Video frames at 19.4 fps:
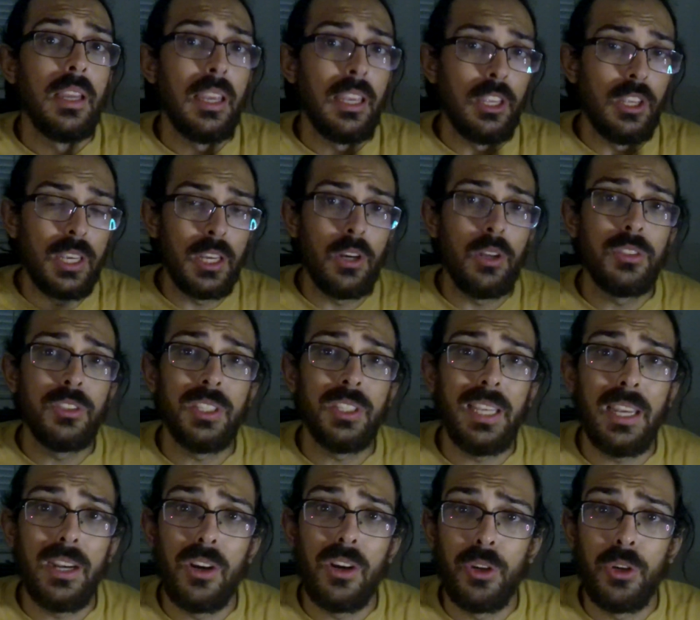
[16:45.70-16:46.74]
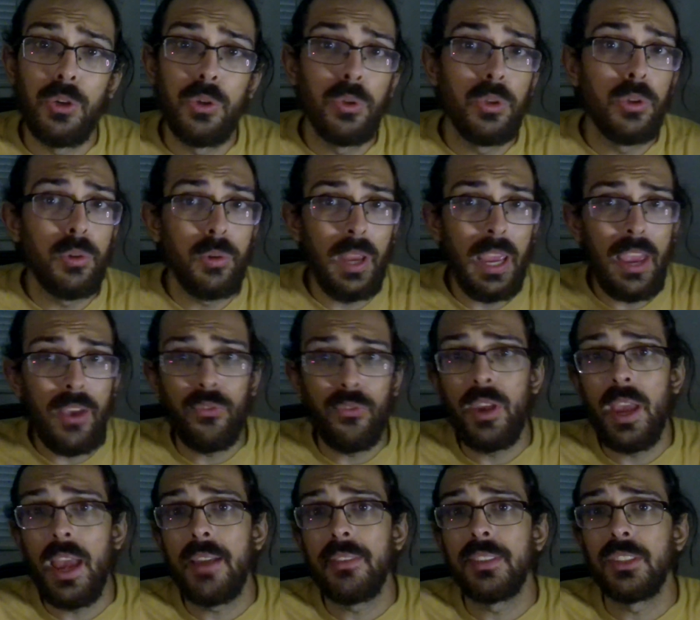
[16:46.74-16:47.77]
You can also get it on Hulu if
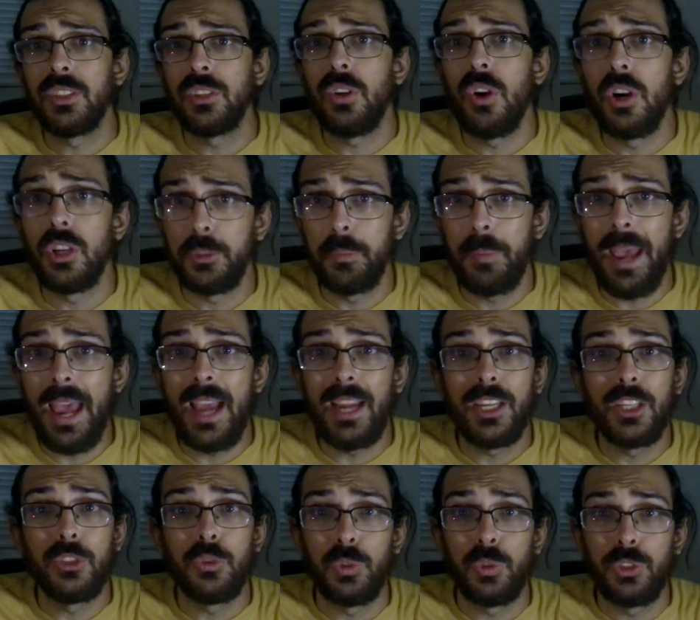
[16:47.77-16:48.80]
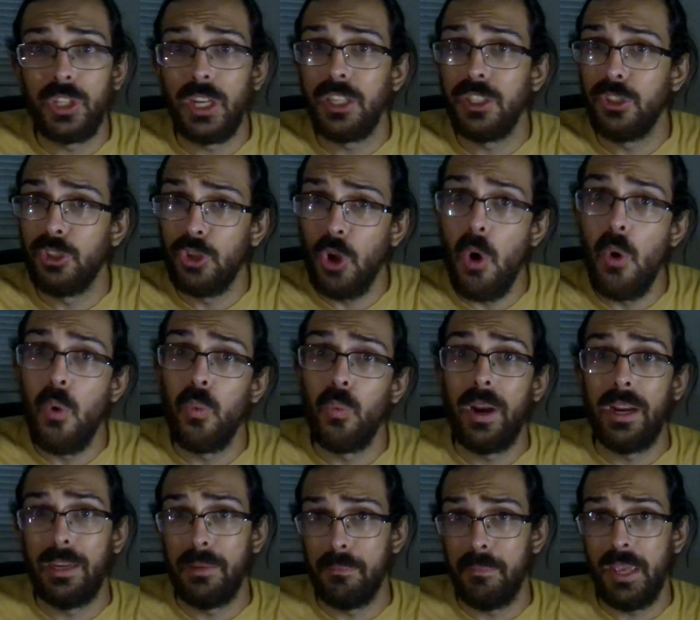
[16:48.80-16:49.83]
you have the Stars package, which I don't
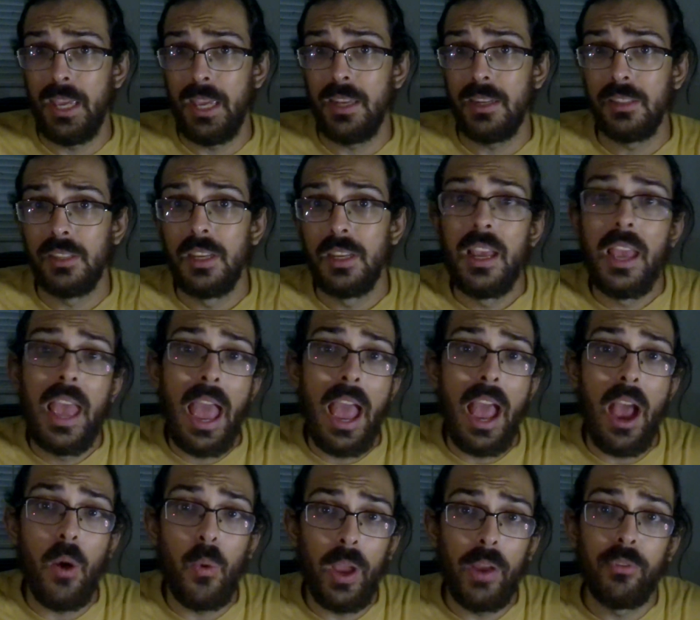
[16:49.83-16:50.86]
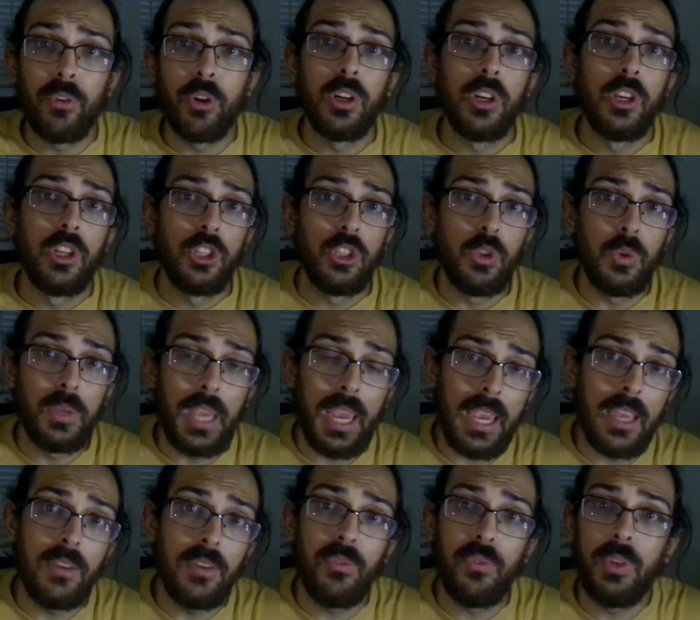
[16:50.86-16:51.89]
recommend. However, you
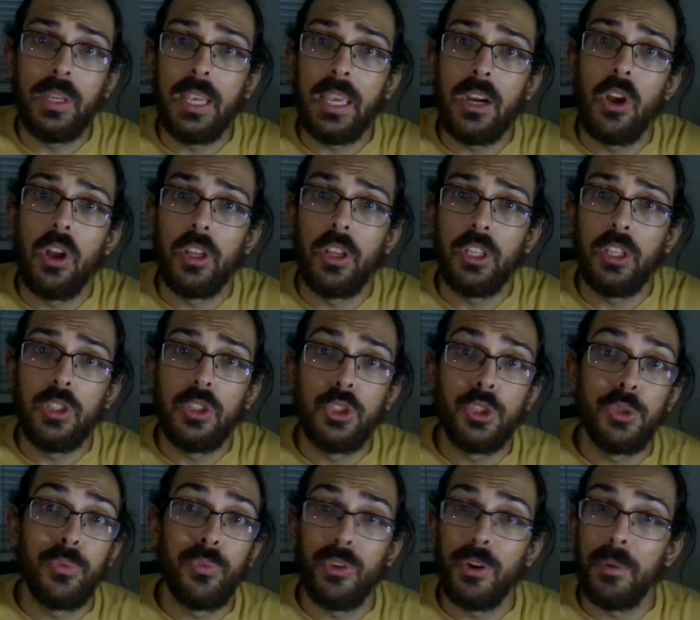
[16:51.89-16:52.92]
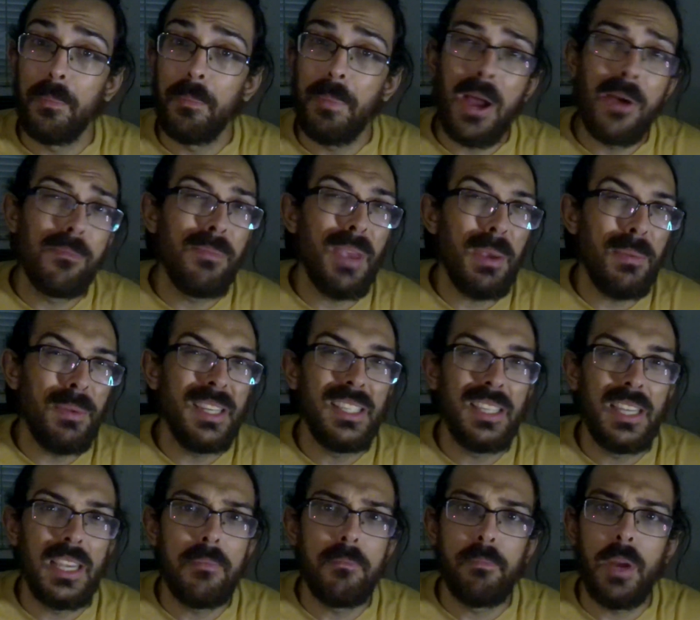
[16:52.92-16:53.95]
can get it on YouTube for about maybe
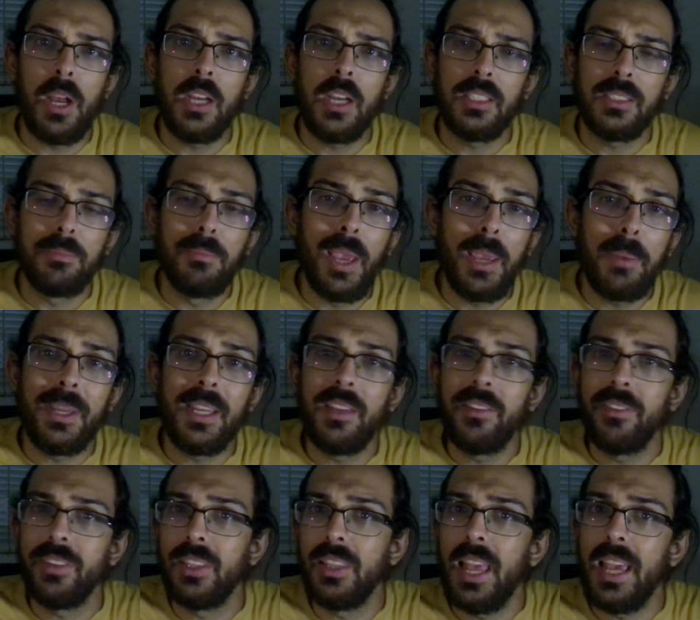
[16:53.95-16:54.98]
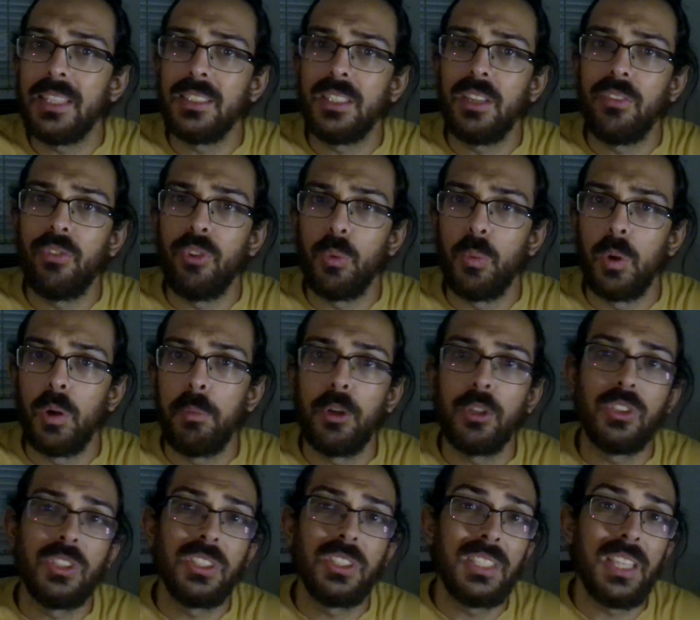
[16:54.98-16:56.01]
10 bucks, maybe even less if you want to
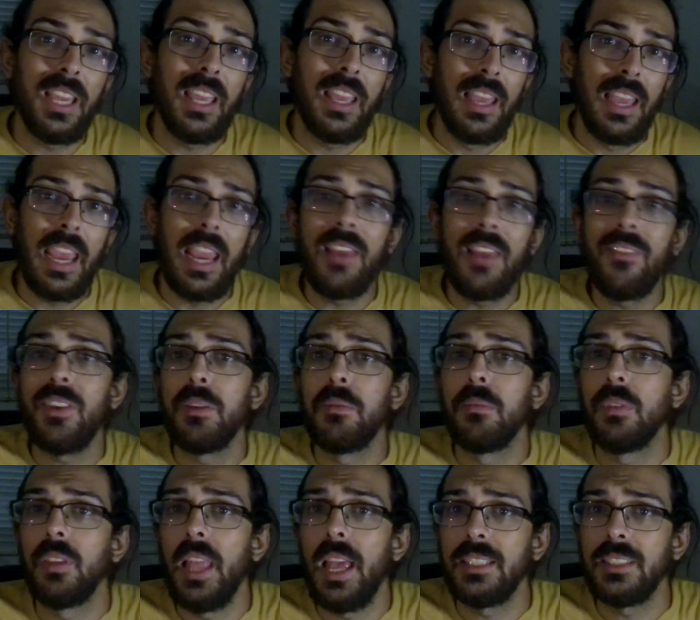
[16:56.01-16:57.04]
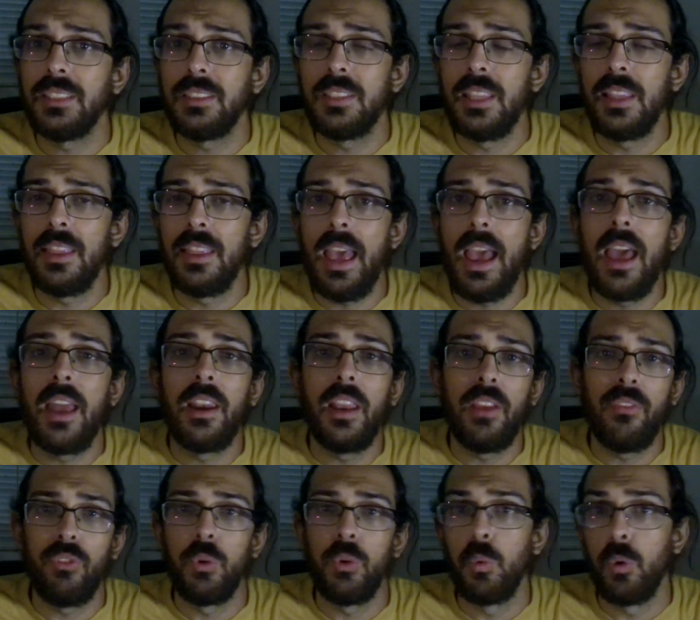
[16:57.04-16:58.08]
purchase it, even less than that
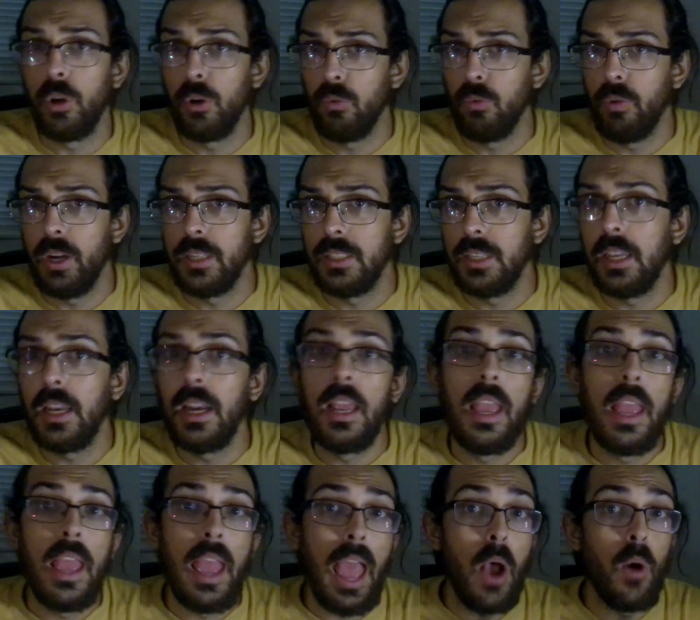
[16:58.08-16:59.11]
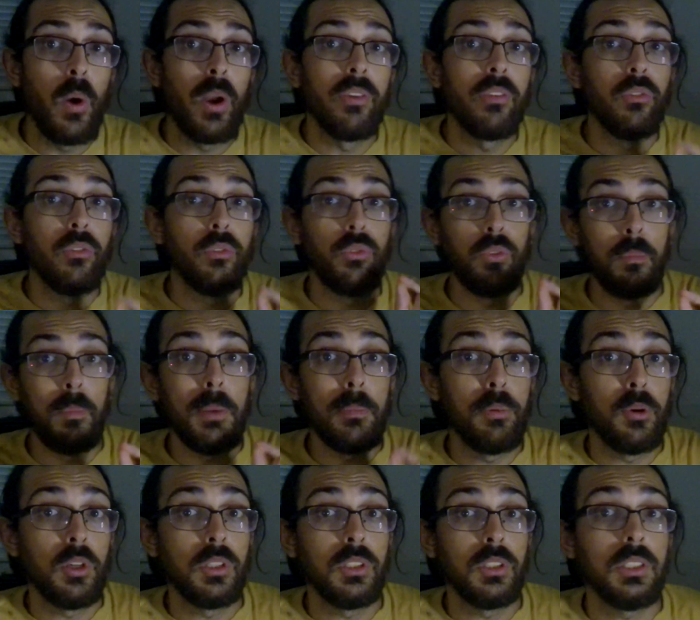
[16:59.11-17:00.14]
if you want to rent it. However, for me
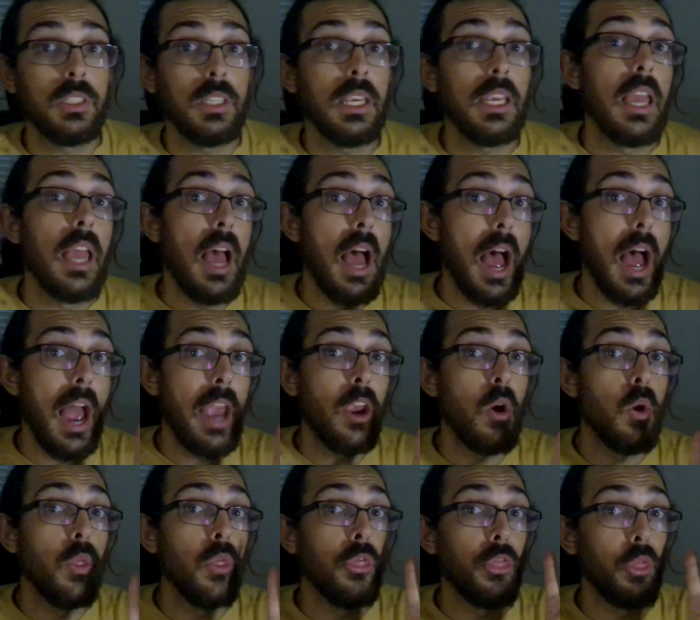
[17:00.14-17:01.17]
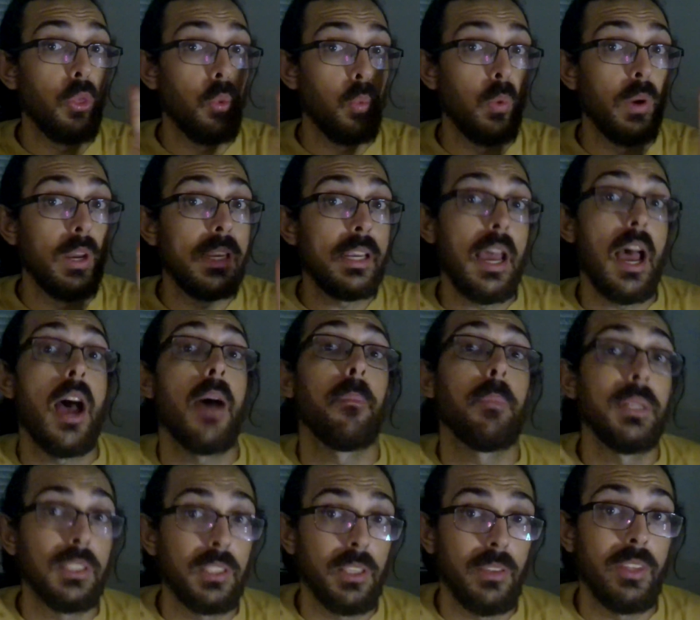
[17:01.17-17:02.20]
personally, I own three
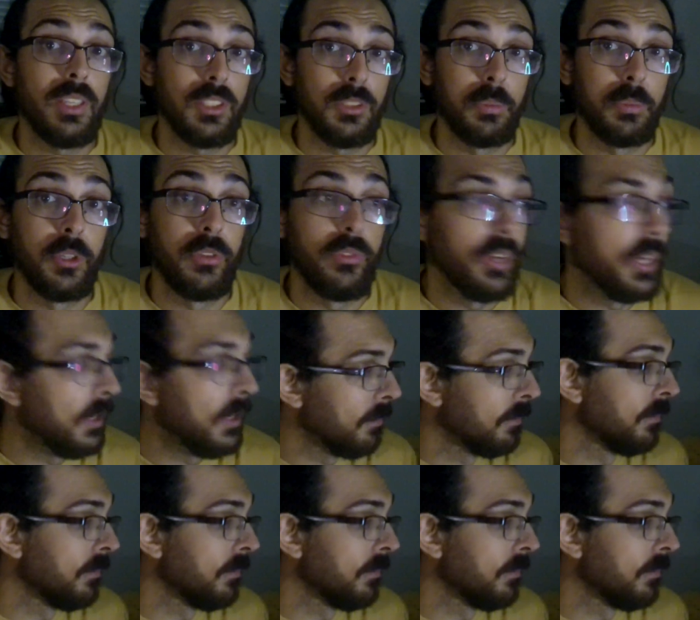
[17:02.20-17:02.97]
copies of this movie.